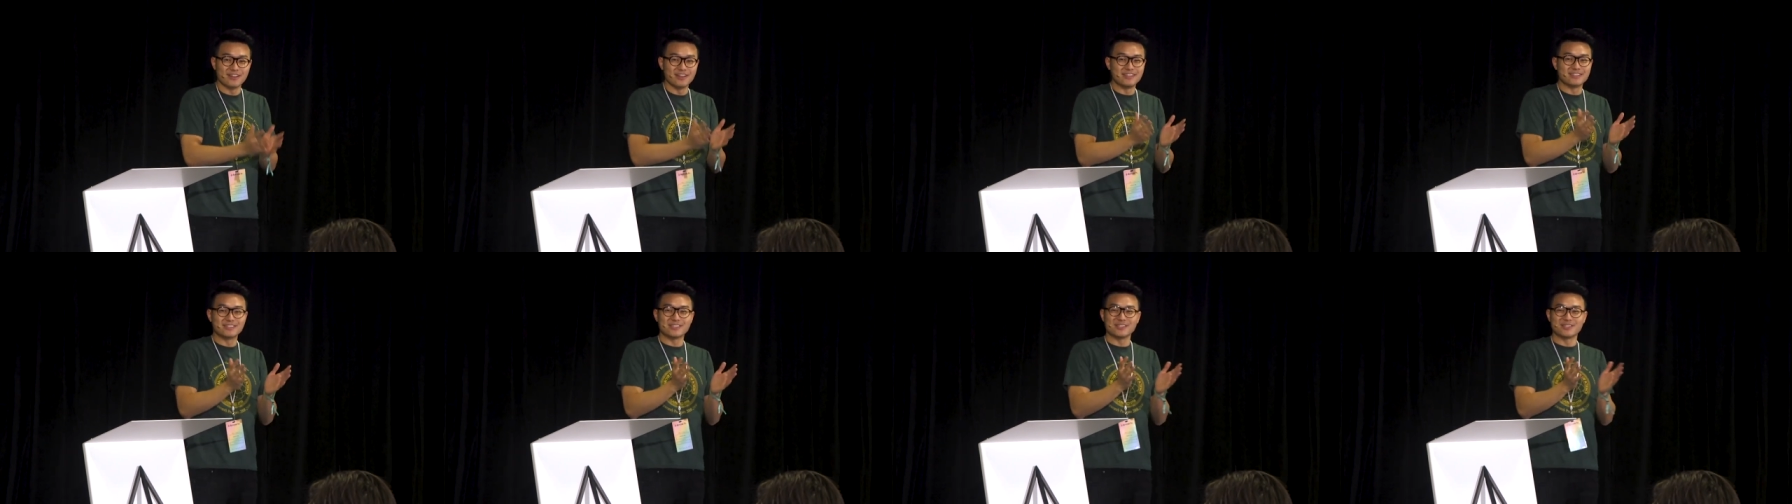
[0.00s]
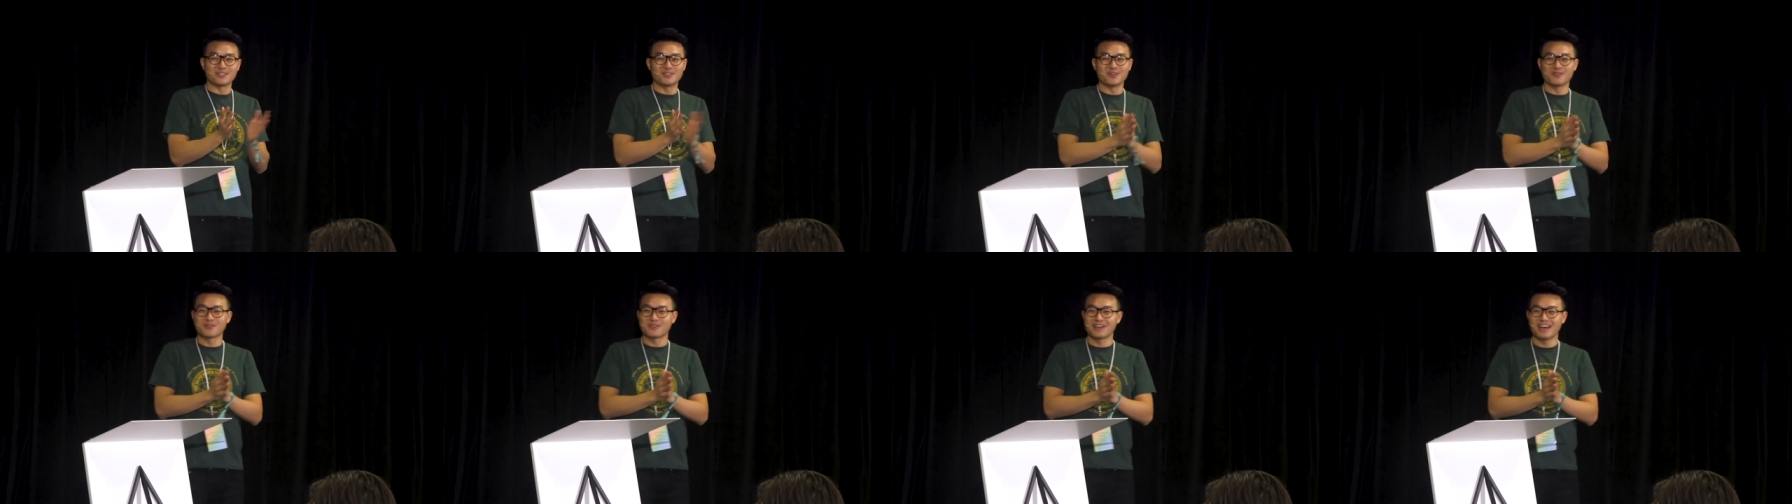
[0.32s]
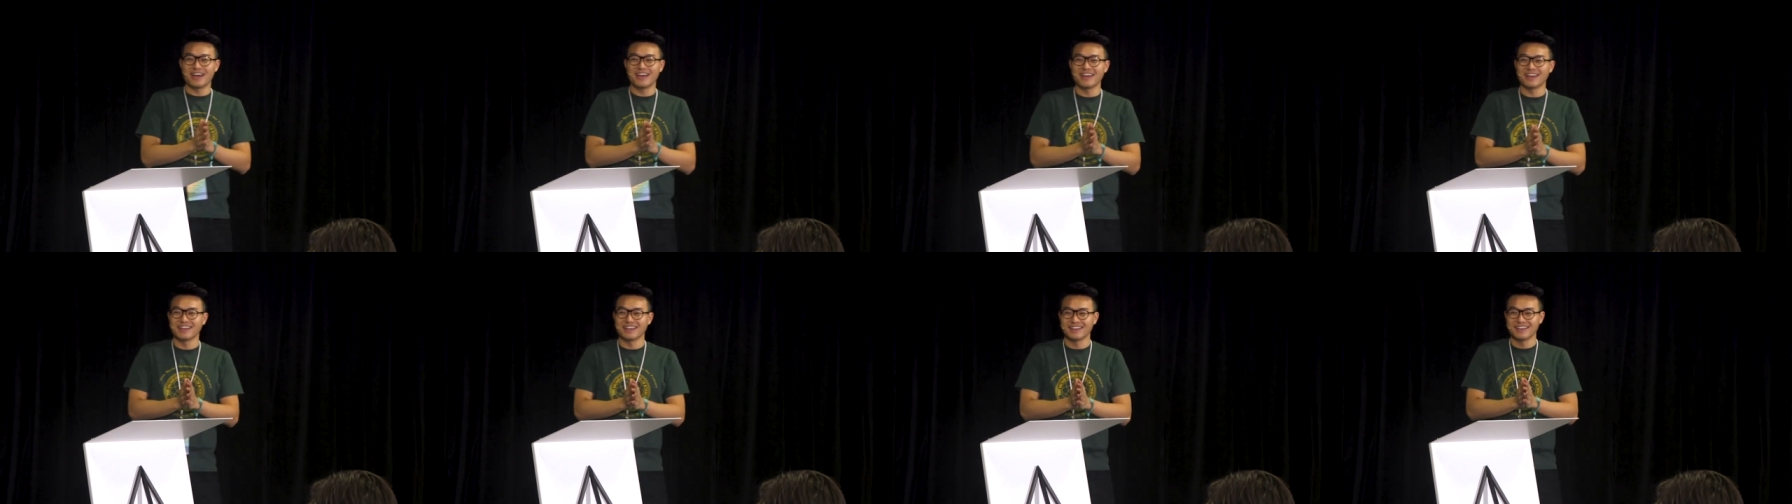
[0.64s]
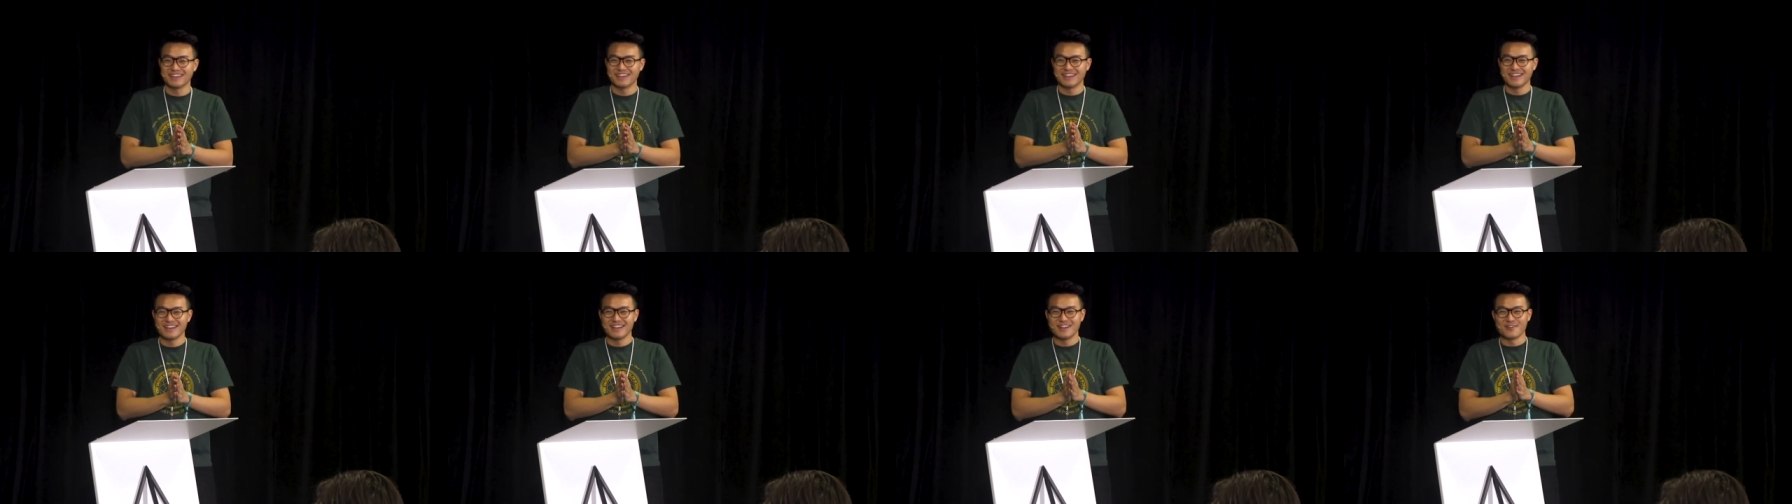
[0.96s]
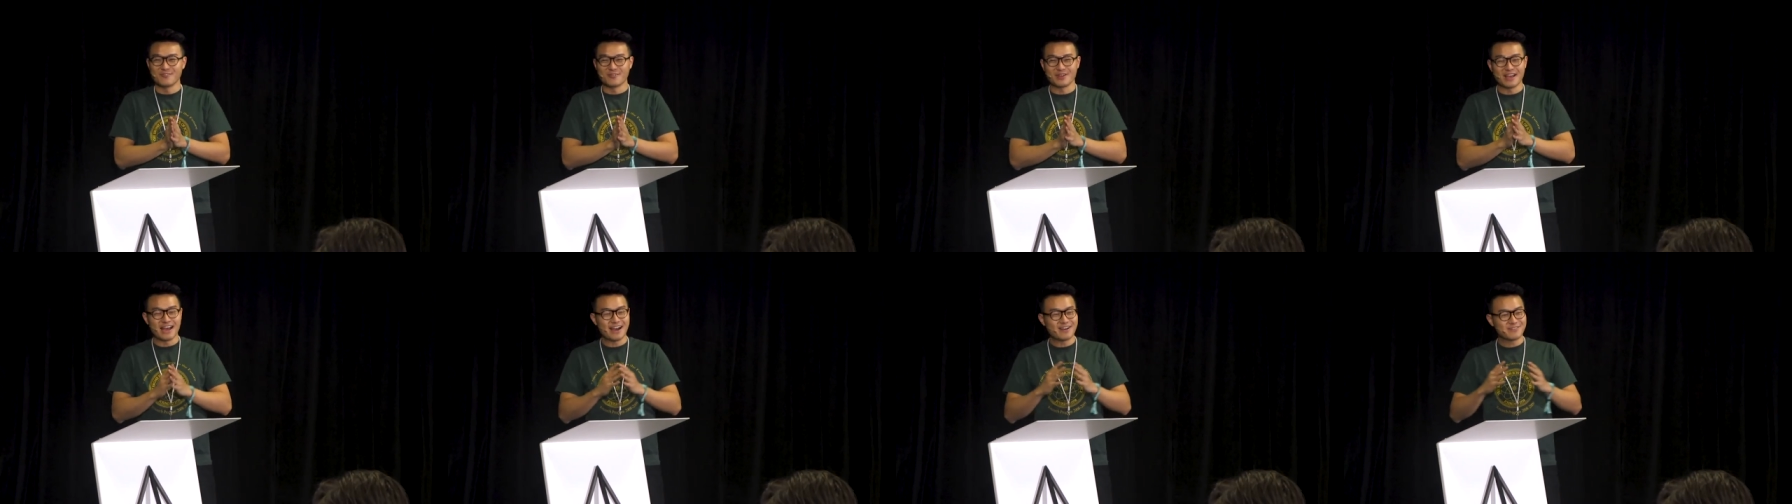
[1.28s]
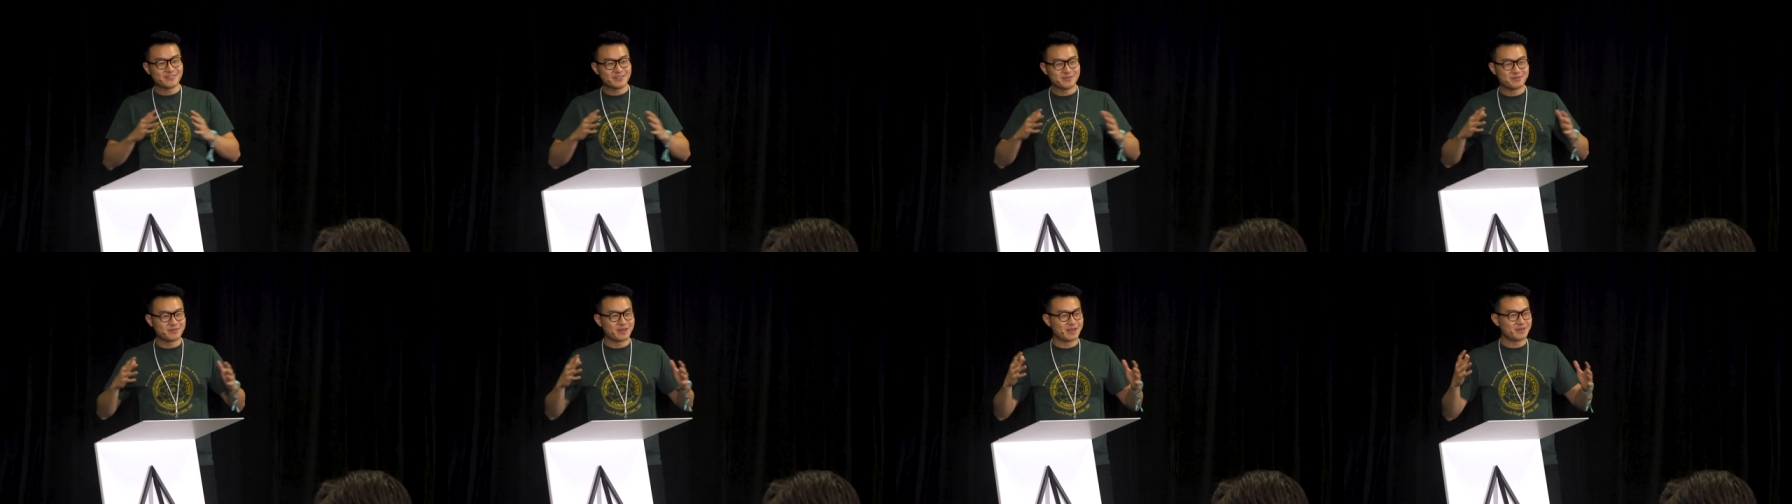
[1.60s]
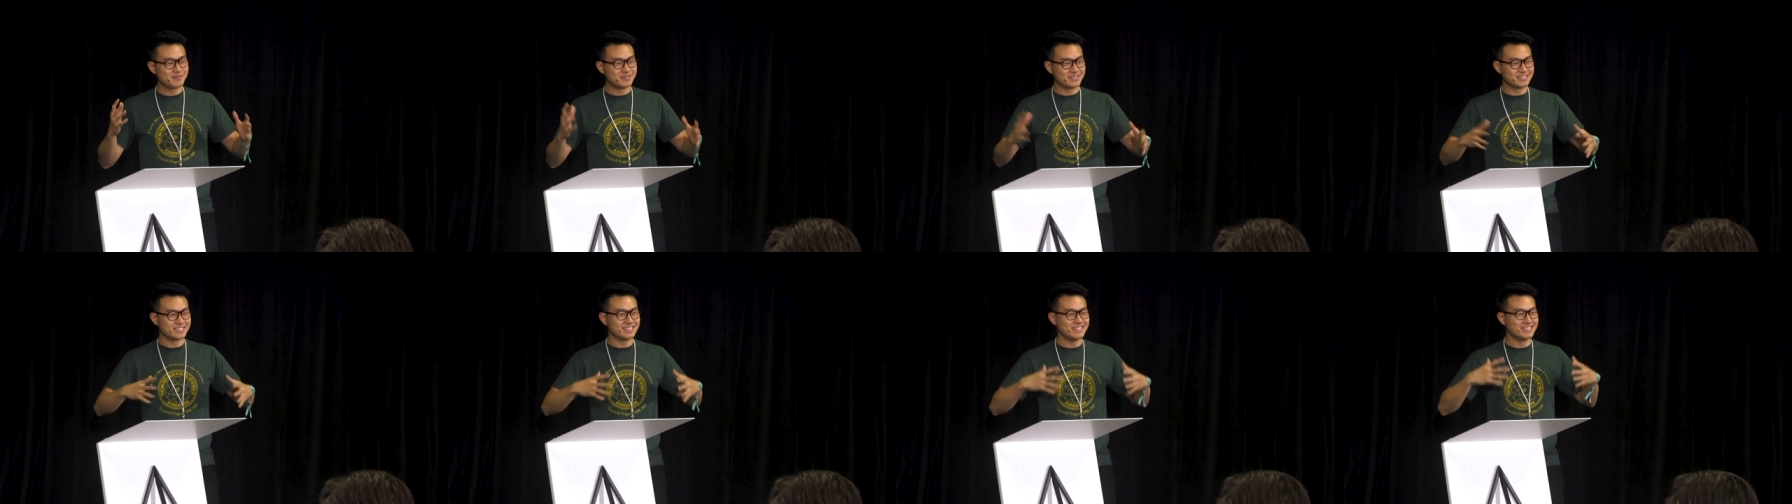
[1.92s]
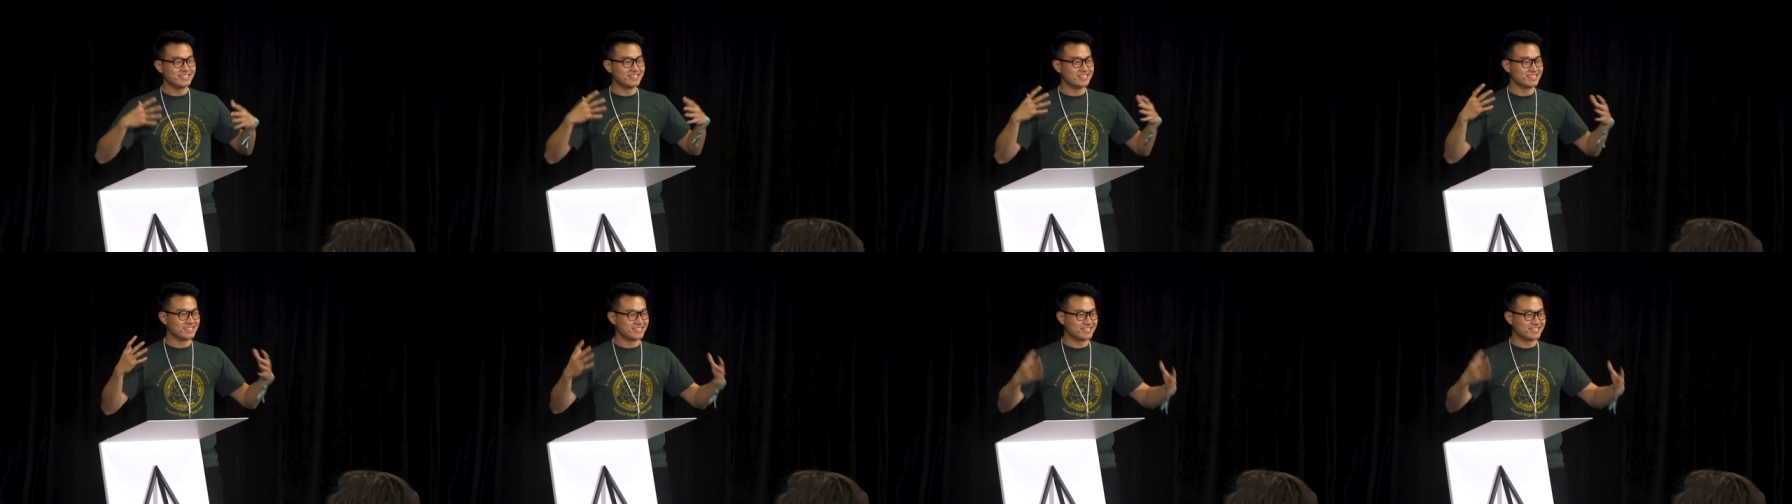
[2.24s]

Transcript: It's, it's okay. We have to be able to,